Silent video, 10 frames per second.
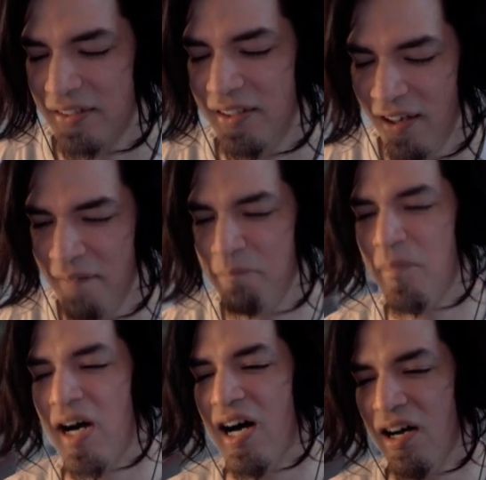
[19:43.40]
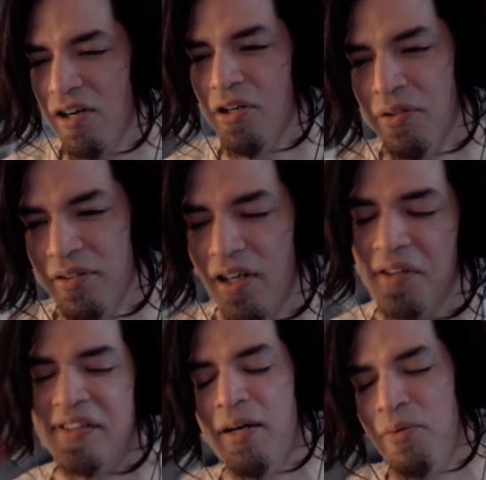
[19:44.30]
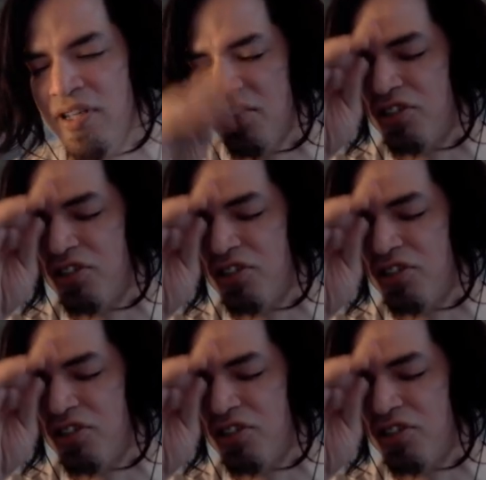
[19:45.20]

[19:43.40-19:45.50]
Come on. Oh, so I wanted to show